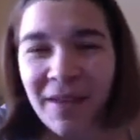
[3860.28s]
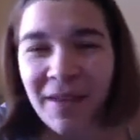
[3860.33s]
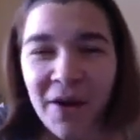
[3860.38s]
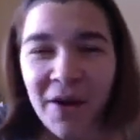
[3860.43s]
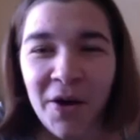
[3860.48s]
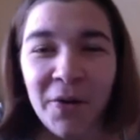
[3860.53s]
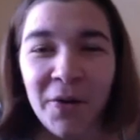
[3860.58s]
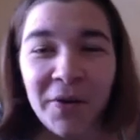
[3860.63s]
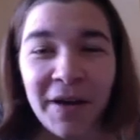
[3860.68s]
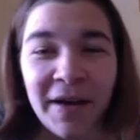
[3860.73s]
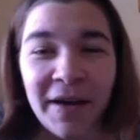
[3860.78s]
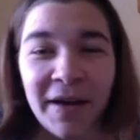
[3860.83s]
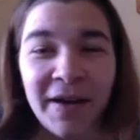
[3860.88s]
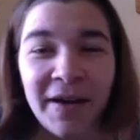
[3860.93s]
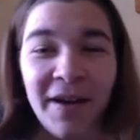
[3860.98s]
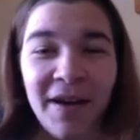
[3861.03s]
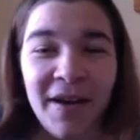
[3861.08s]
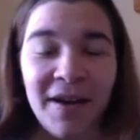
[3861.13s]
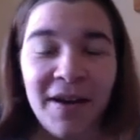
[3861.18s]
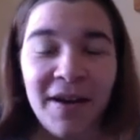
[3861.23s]
Okay.
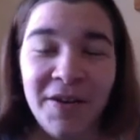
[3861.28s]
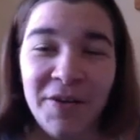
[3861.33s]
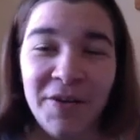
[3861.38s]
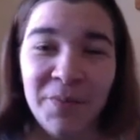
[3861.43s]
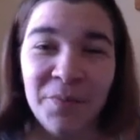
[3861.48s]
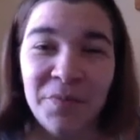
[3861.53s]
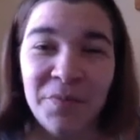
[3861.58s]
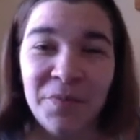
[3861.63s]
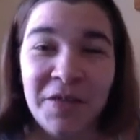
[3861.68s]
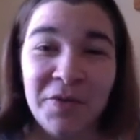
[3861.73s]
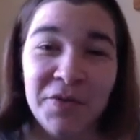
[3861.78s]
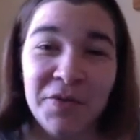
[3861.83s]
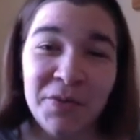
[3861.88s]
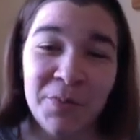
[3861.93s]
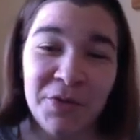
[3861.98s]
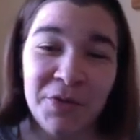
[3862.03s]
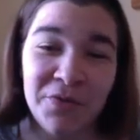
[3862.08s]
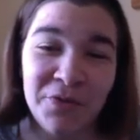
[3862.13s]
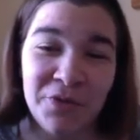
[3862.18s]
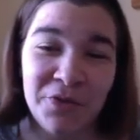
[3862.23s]
Thank you so
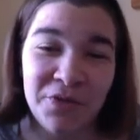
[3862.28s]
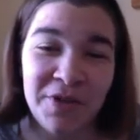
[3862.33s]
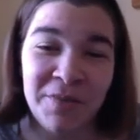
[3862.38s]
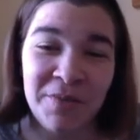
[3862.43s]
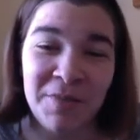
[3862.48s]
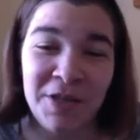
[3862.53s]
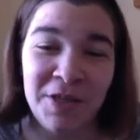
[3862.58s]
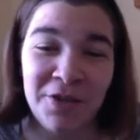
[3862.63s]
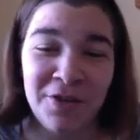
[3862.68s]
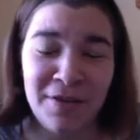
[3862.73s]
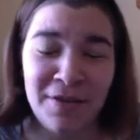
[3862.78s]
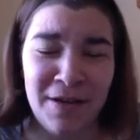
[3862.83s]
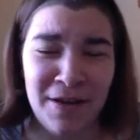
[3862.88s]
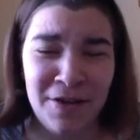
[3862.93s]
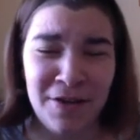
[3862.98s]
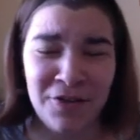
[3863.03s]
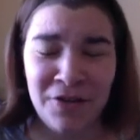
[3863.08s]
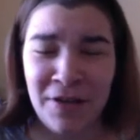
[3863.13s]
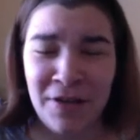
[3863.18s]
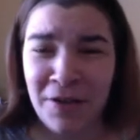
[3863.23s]
much for joining me here today. I
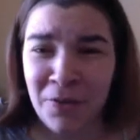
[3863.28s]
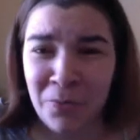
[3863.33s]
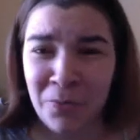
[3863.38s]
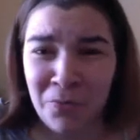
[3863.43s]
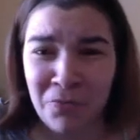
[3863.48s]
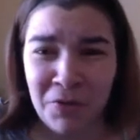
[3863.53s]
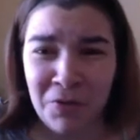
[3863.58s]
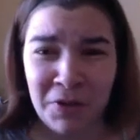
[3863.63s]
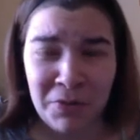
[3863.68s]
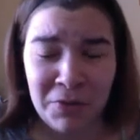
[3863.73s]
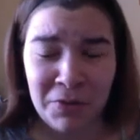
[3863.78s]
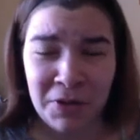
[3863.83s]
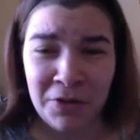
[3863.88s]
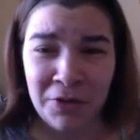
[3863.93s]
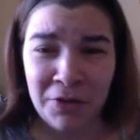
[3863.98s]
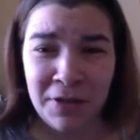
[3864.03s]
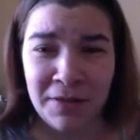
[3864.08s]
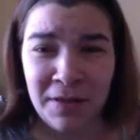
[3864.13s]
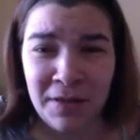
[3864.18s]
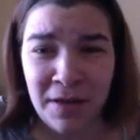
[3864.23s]
actually had a really, really
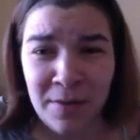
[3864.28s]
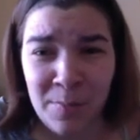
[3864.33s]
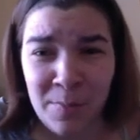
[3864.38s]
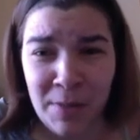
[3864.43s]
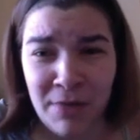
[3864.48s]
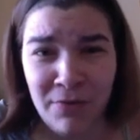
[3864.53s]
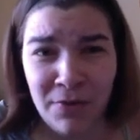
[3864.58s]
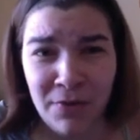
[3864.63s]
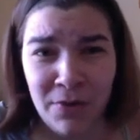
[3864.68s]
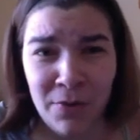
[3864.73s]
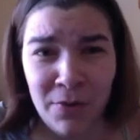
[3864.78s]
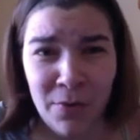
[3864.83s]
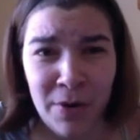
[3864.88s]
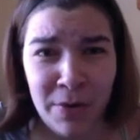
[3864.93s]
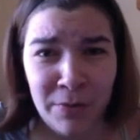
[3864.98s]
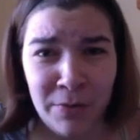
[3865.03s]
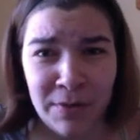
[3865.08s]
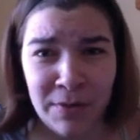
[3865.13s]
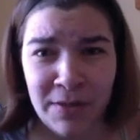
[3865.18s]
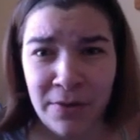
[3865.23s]
great time, even though
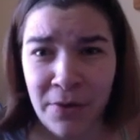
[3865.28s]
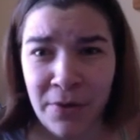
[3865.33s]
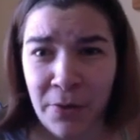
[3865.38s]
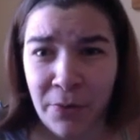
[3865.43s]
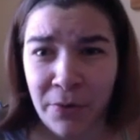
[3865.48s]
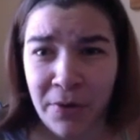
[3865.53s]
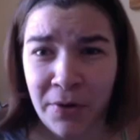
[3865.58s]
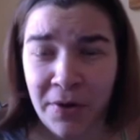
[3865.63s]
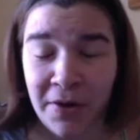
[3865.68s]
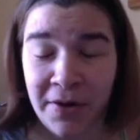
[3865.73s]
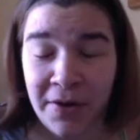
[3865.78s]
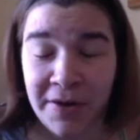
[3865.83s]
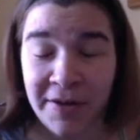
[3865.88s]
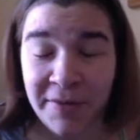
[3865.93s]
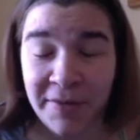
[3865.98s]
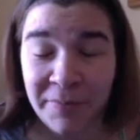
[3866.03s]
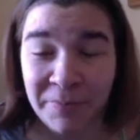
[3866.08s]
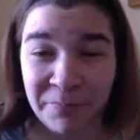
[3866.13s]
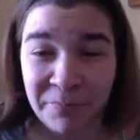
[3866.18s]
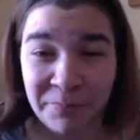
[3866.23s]
I was alone.
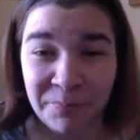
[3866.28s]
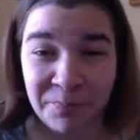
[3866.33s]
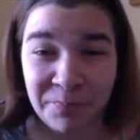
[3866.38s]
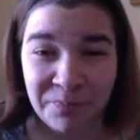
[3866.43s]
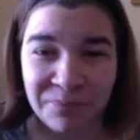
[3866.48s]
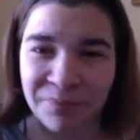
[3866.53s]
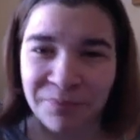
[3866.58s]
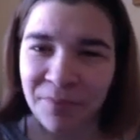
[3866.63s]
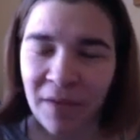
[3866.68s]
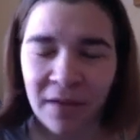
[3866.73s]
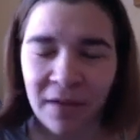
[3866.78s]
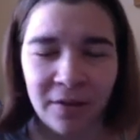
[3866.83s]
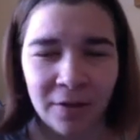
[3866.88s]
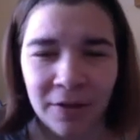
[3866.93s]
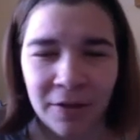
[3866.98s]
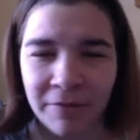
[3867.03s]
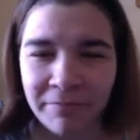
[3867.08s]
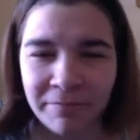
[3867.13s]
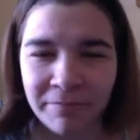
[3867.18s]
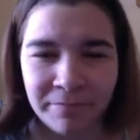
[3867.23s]
I know
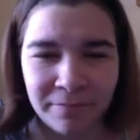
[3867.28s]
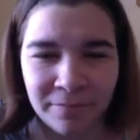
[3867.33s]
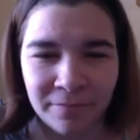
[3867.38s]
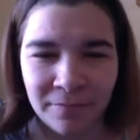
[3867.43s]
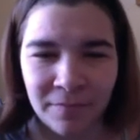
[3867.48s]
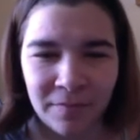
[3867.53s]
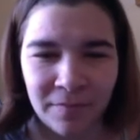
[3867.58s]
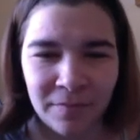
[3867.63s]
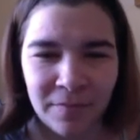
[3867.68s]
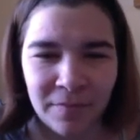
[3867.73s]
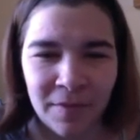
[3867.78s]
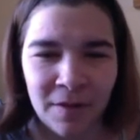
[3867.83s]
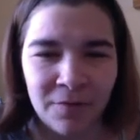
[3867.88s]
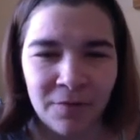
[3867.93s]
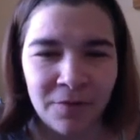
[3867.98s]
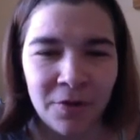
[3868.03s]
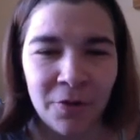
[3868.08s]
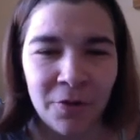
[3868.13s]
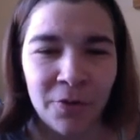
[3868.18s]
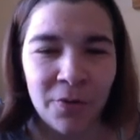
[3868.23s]
I have
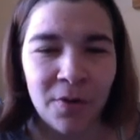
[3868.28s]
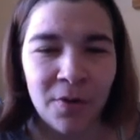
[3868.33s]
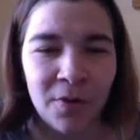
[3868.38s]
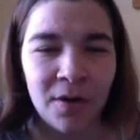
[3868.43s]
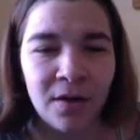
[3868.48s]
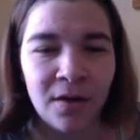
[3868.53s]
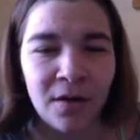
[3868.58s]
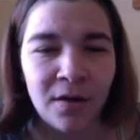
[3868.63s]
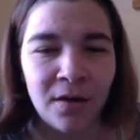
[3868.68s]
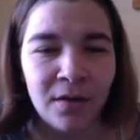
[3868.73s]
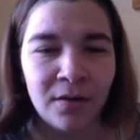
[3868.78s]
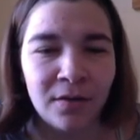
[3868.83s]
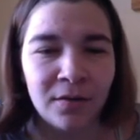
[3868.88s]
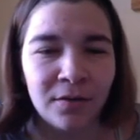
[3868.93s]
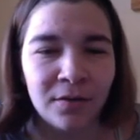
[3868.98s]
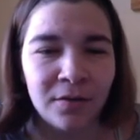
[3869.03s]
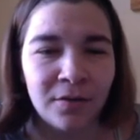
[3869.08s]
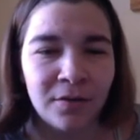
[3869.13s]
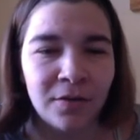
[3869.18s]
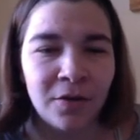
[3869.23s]

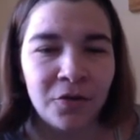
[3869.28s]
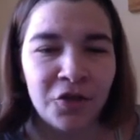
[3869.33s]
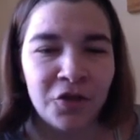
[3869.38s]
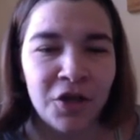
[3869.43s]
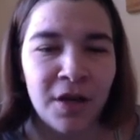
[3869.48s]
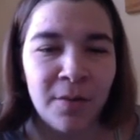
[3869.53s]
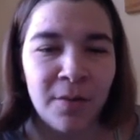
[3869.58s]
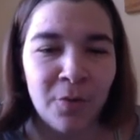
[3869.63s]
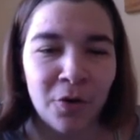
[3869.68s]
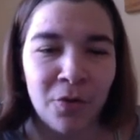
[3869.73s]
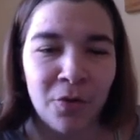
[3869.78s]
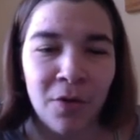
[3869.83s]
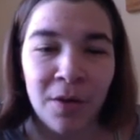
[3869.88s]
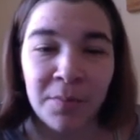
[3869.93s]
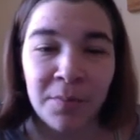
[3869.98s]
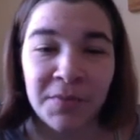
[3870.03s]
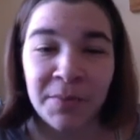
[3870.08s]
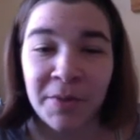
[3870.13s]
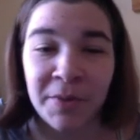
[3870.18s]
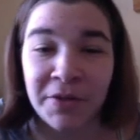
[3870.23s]
no shame or
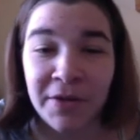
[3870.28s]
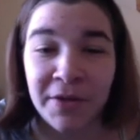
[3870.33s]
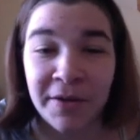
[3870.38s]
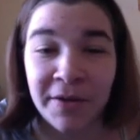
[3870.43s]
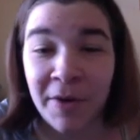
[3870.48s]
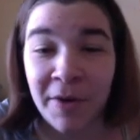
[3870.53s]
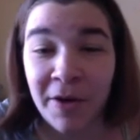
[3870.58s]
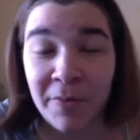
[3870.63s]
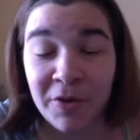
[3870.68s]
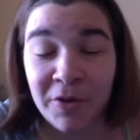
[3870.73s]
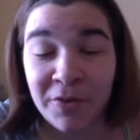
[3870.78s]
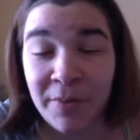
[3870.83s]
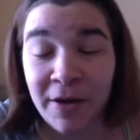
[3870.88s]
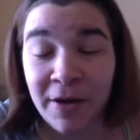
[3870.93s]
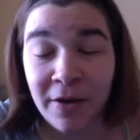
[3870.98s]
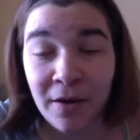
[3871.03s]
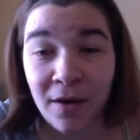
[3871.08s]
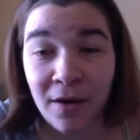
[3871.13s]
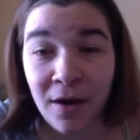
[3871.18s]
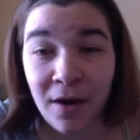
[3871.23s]
qualms about talking about how much
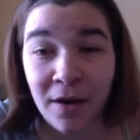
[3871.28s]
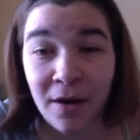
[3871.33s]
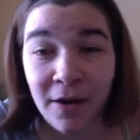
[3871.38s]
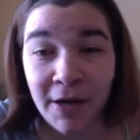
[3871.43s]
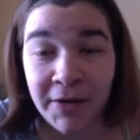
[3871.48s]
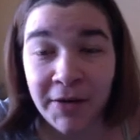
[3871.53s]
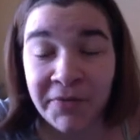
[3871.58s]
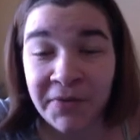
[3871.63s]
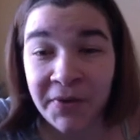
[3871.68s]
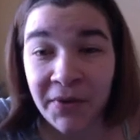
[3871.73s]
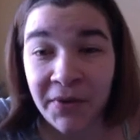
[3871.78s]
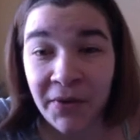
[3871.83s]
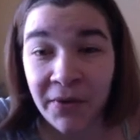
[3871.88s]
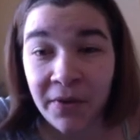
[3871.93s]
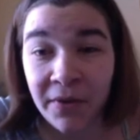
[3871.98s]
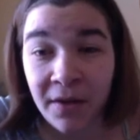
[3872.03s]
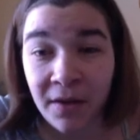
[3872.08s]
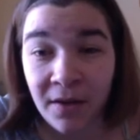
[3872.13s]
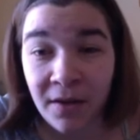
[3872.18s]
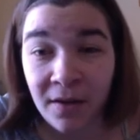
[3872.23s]
better I
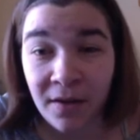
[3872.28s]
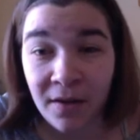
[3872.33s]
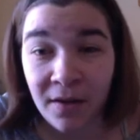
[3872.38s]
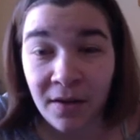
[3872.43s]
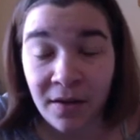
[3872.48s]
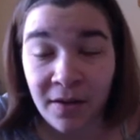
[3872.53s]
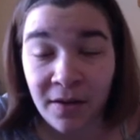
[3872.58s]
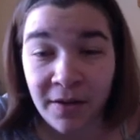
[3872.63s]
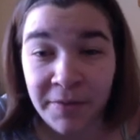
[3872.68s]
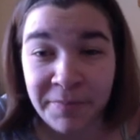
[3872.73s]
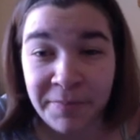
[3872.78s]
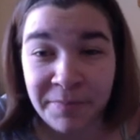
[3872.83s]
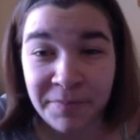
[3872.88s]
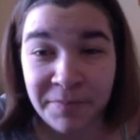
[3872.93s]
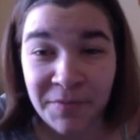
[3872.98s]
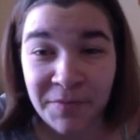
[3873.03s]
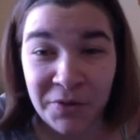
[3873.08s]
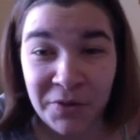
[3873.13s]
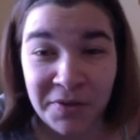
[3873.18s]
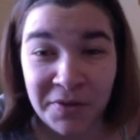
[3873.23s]
feel
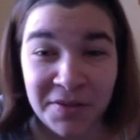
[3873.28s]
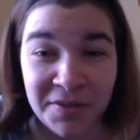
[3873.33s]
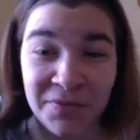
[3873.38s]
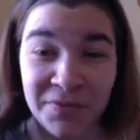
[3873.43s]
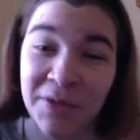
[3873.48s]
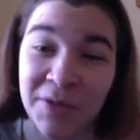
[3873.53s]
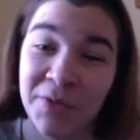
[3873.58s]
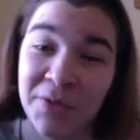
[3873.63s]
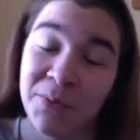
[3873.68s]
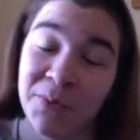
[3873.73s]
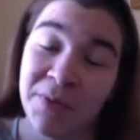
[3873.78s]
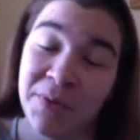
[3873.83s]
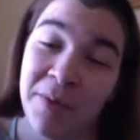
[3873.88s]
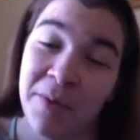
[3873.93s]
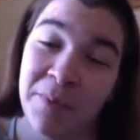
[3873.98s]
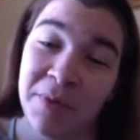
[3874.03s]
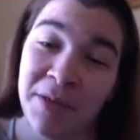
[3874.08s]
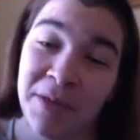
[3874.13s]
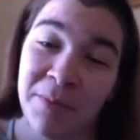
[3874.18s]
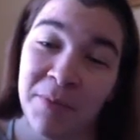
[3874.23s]
doing these videos with
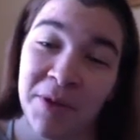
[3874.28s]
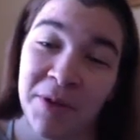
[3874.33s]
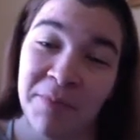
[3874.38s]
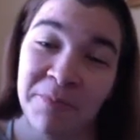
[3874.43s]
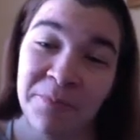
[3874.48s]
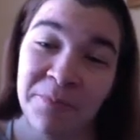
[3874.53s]
company, but